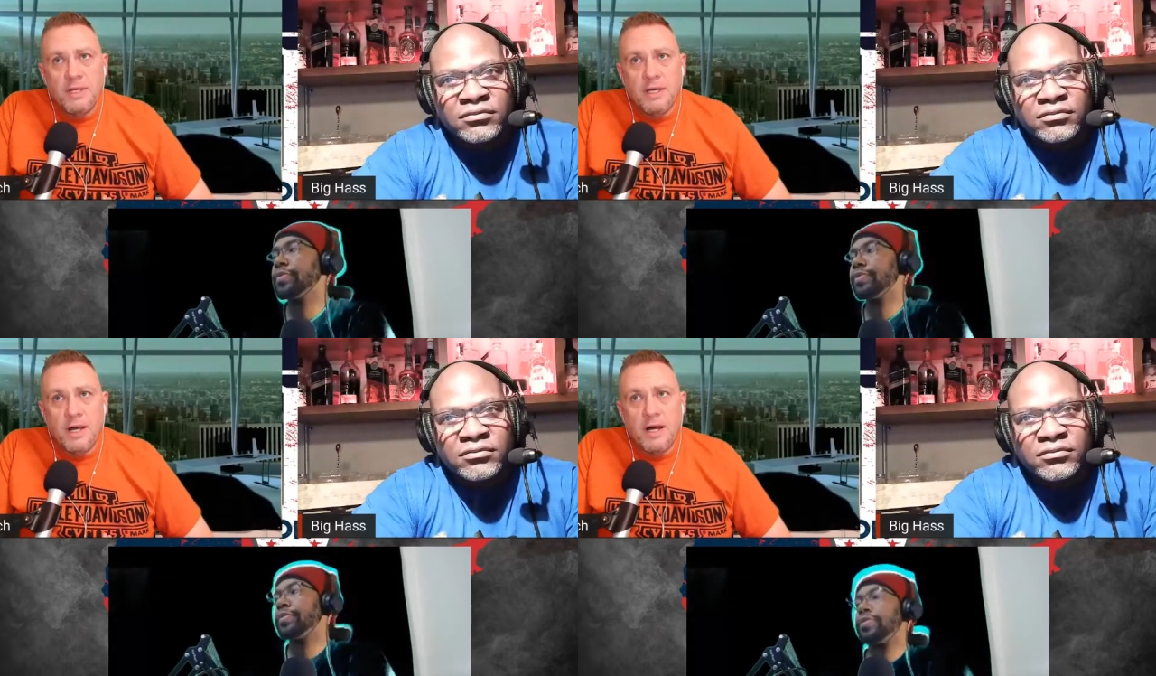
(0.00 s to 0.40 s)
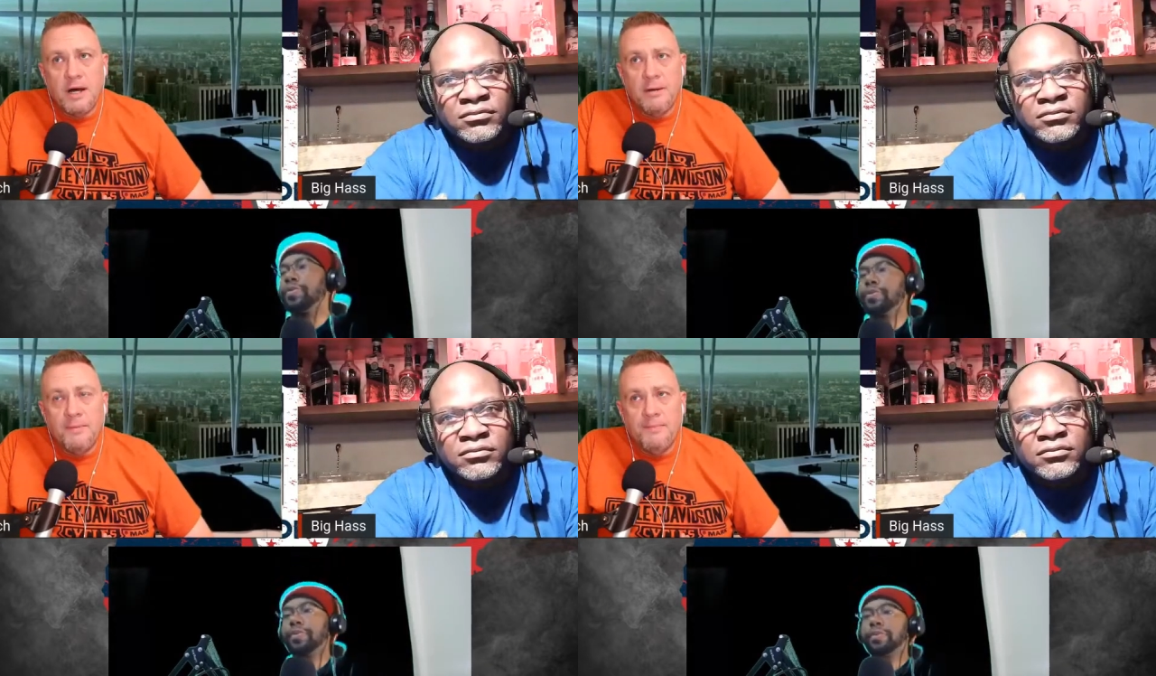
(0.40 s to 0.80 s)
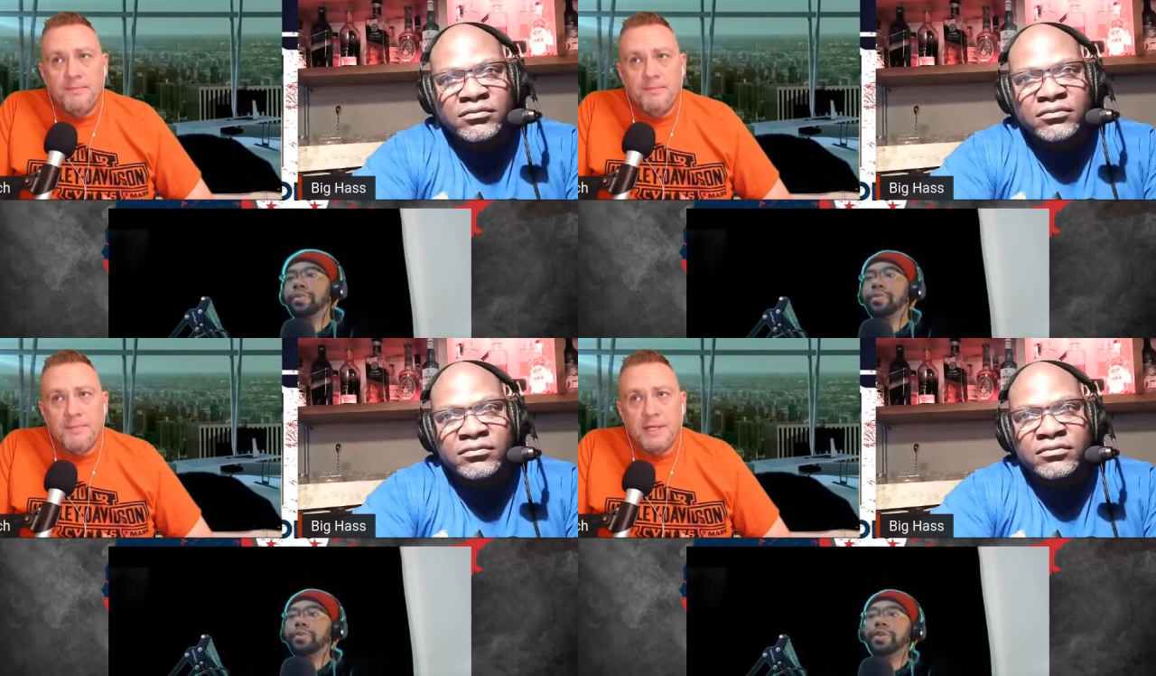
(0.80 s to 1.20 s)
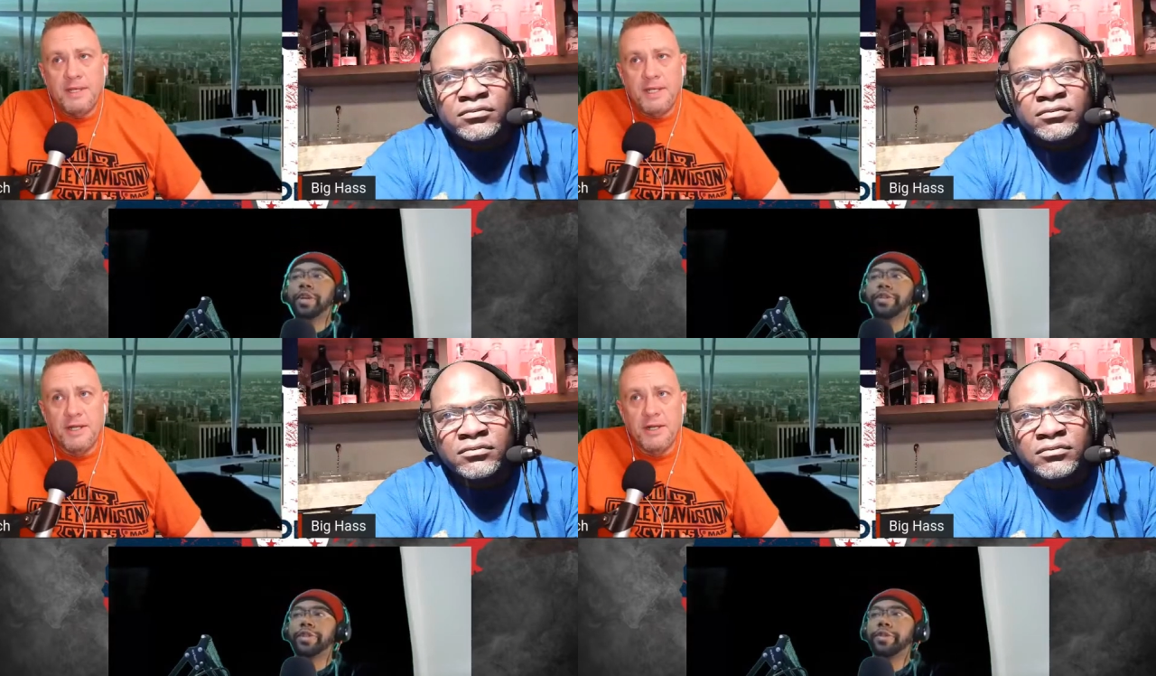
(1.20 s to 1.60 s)
Speaker 1: um,
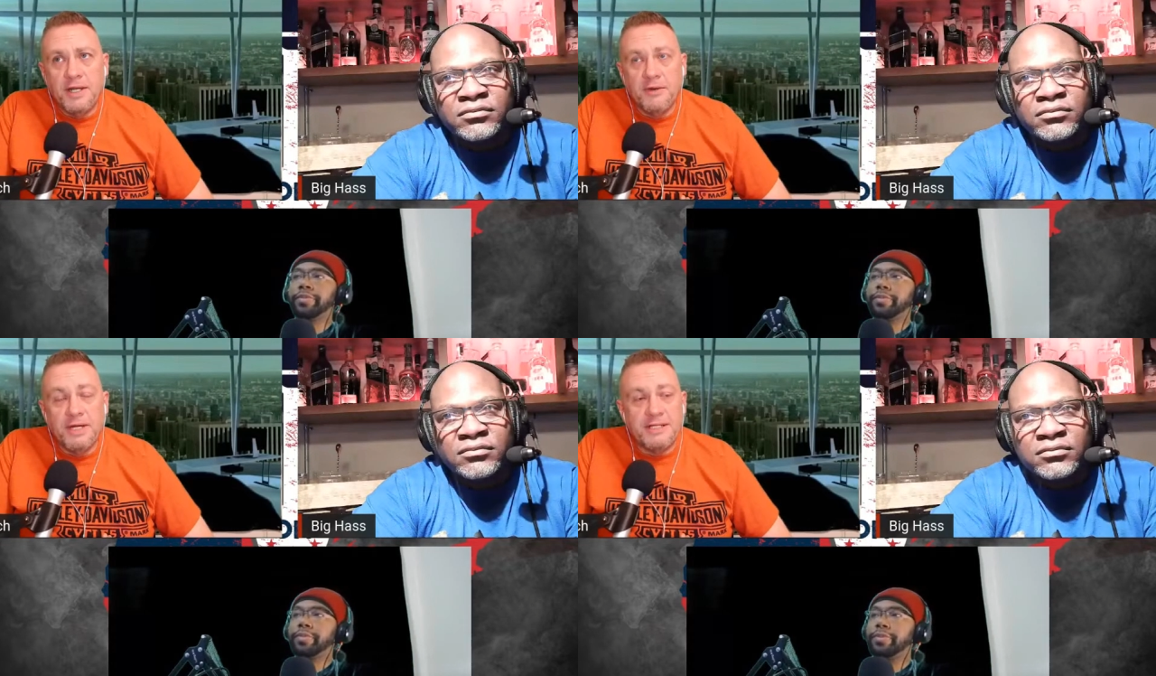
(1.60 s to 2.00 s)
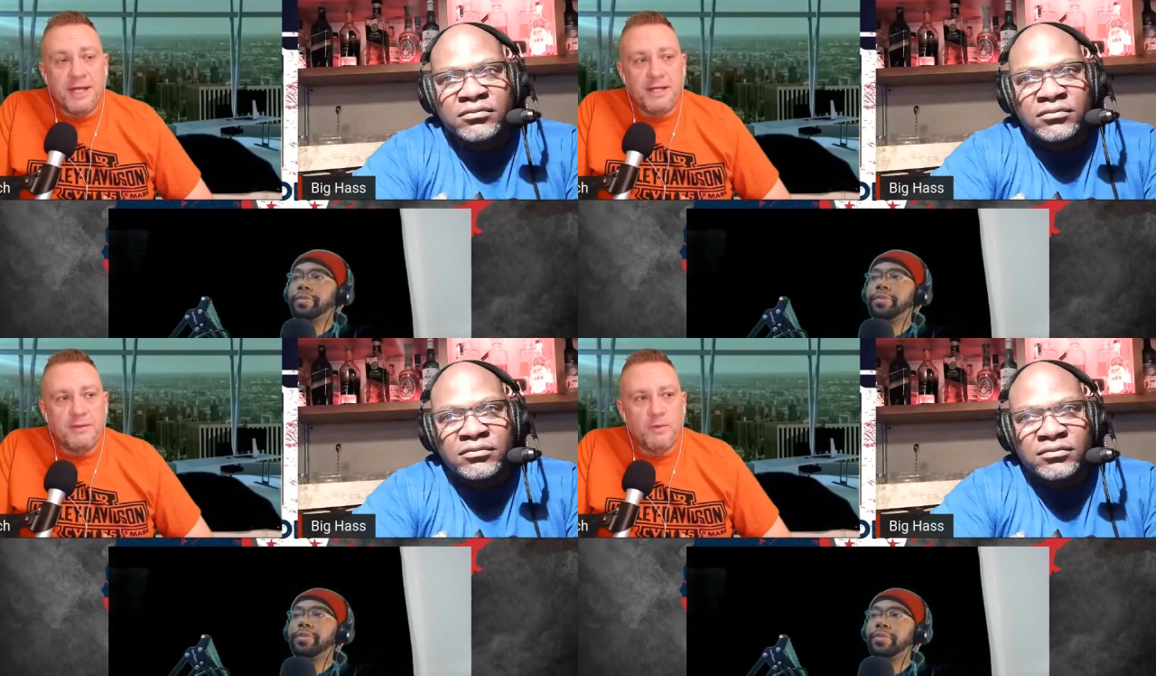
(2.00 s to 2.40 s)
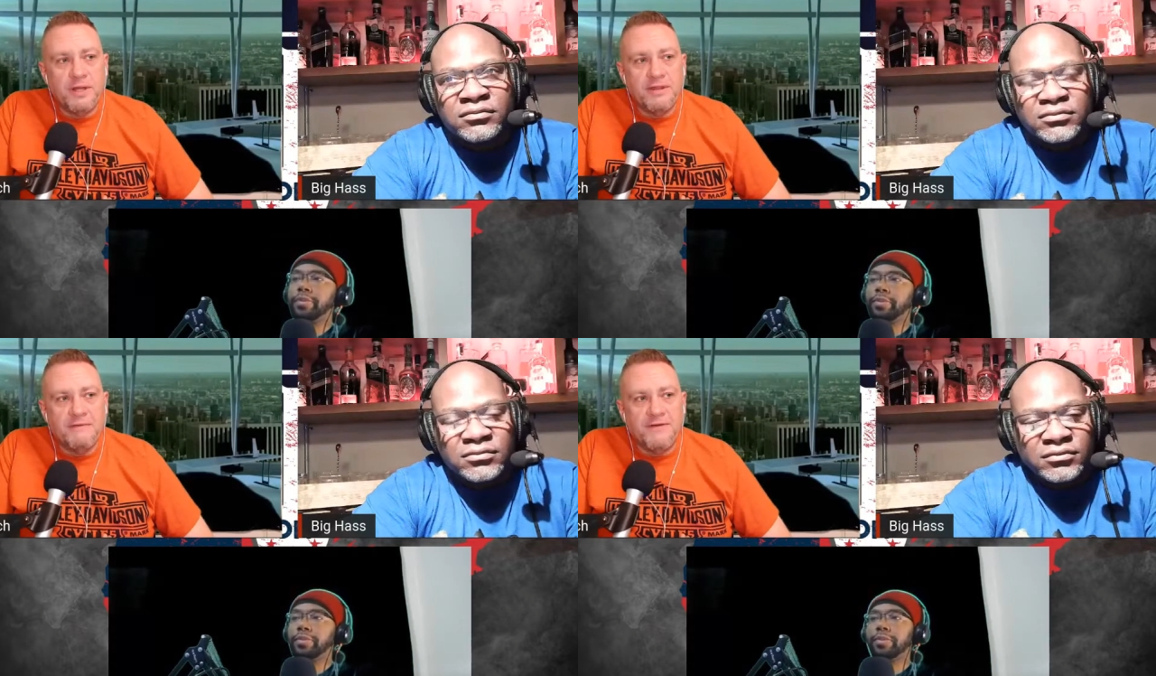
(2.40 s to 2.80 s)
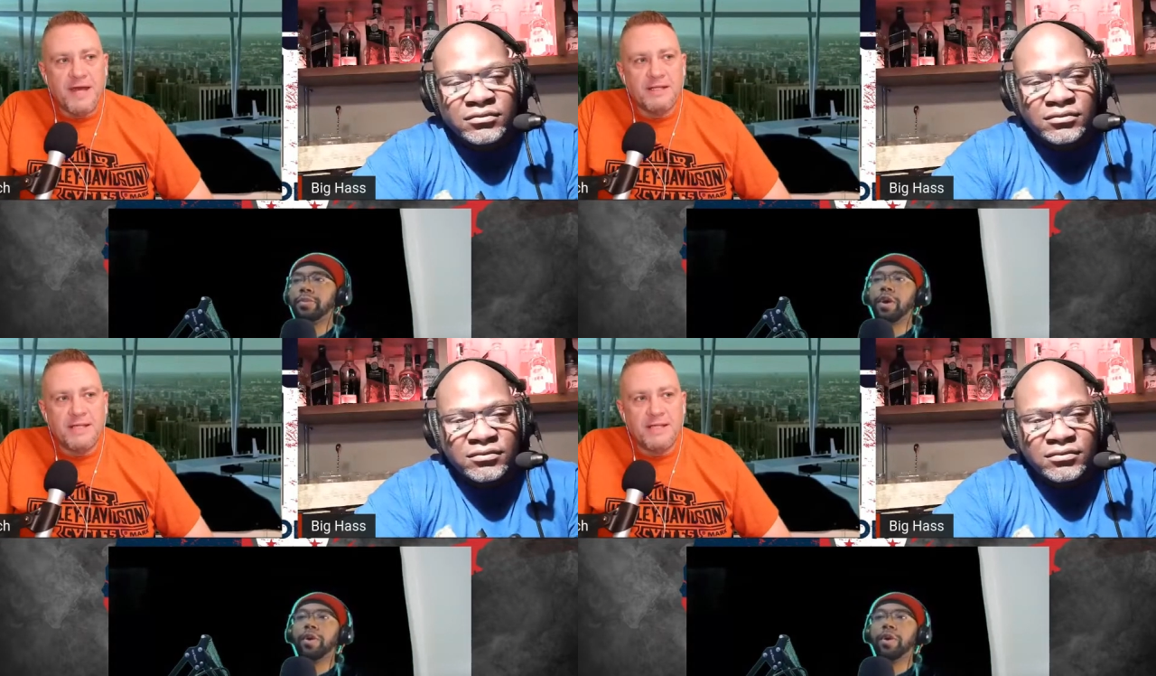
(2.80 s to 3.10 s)
sexy, ir irritated with the fact oh.